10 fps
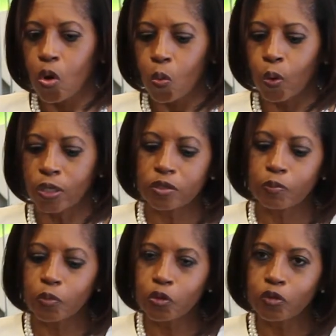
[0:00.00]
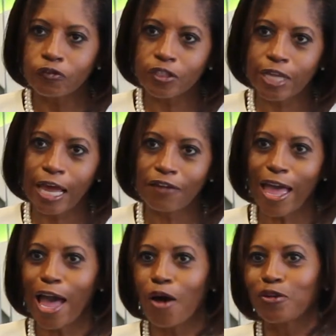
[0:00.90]
want to move staff
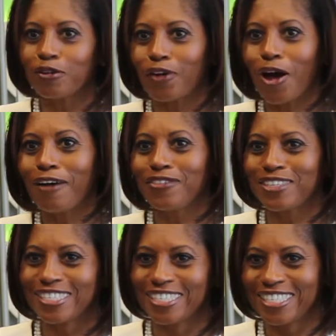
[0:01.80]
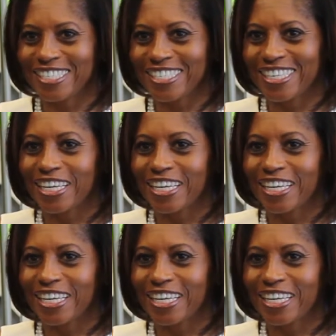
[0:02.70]
out of offices